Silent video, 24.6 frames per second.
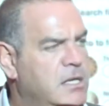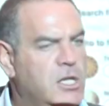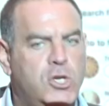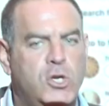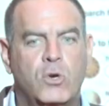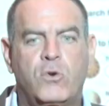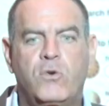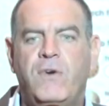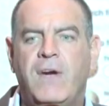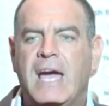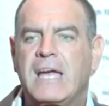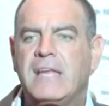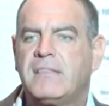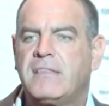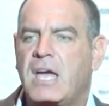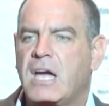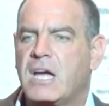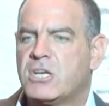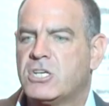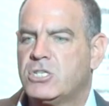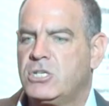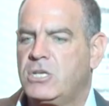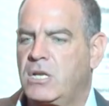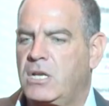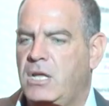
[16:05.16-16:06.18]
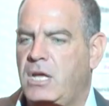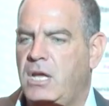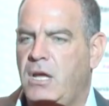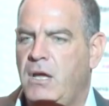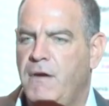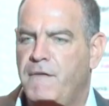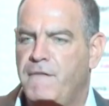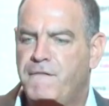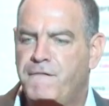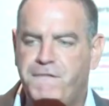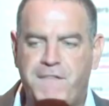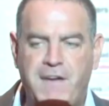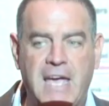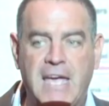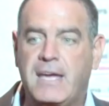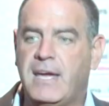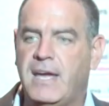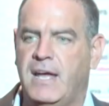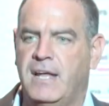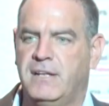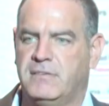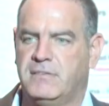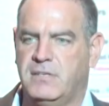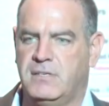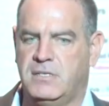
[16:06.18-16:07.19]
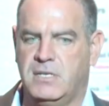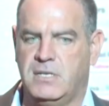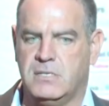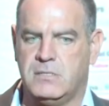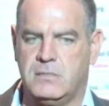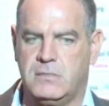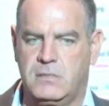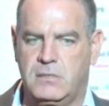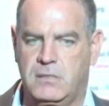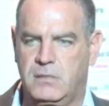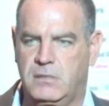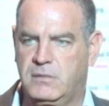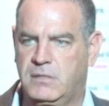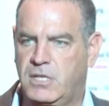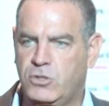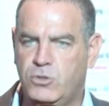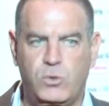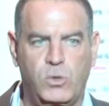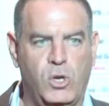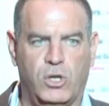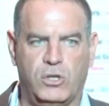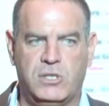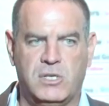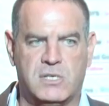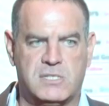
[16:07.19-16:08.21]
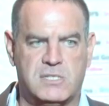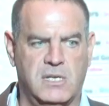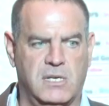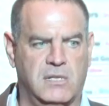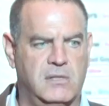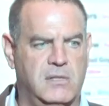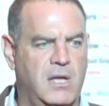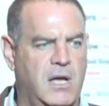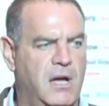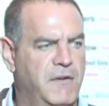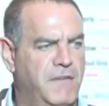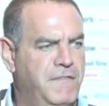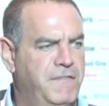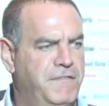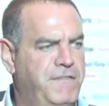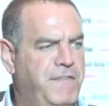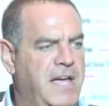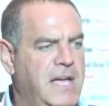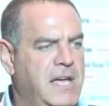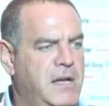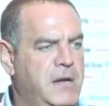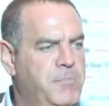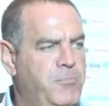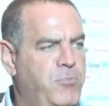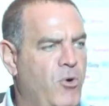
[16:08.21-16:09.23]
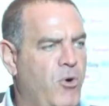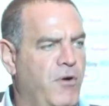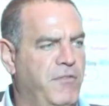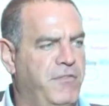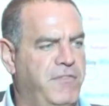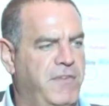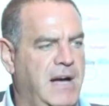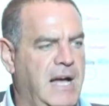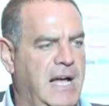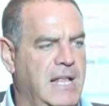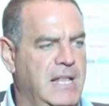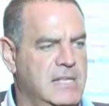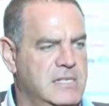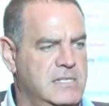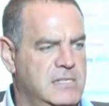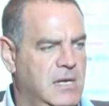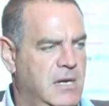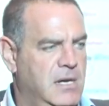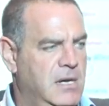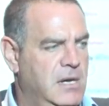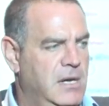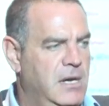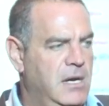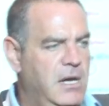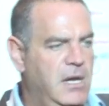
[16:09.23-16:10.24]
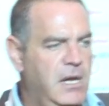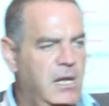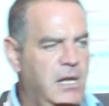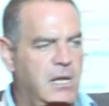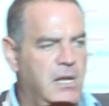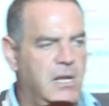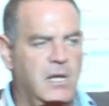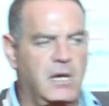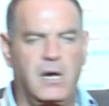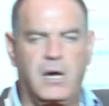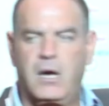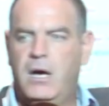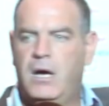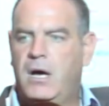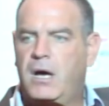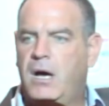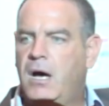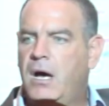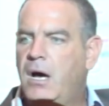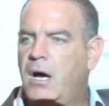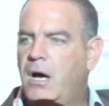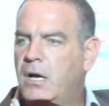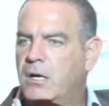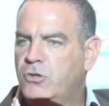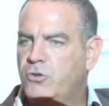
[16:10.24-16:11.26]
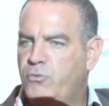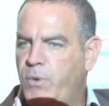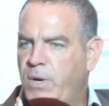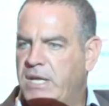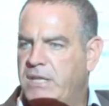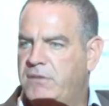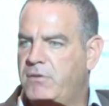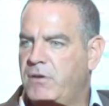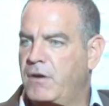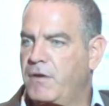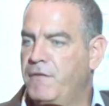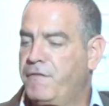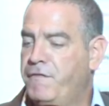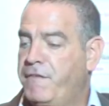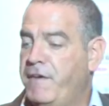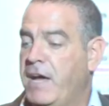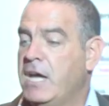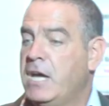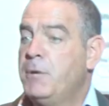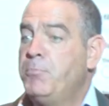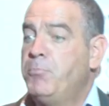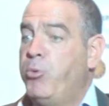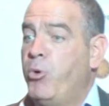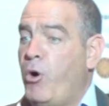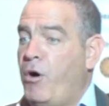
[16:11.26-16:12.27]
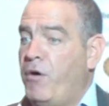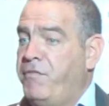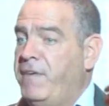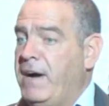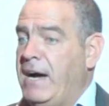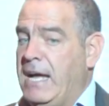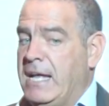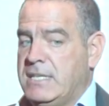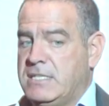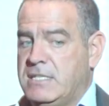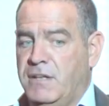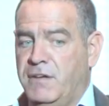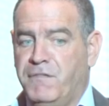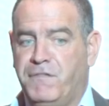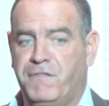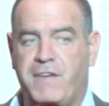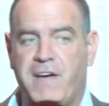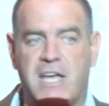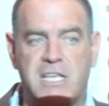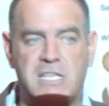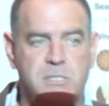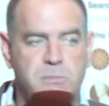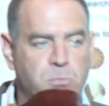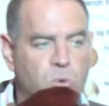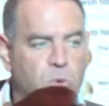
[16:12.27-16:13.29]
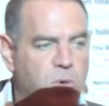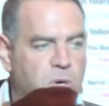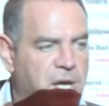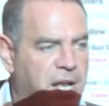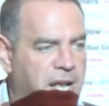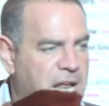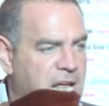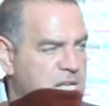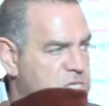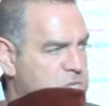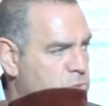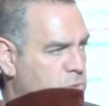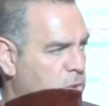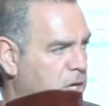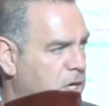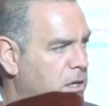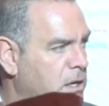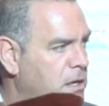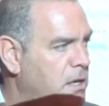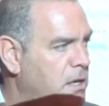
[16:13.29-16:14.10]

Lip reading: you create actually fake entities that do not exist, fake profiles in Twitter, fake profiles in Facebook and elsewhere,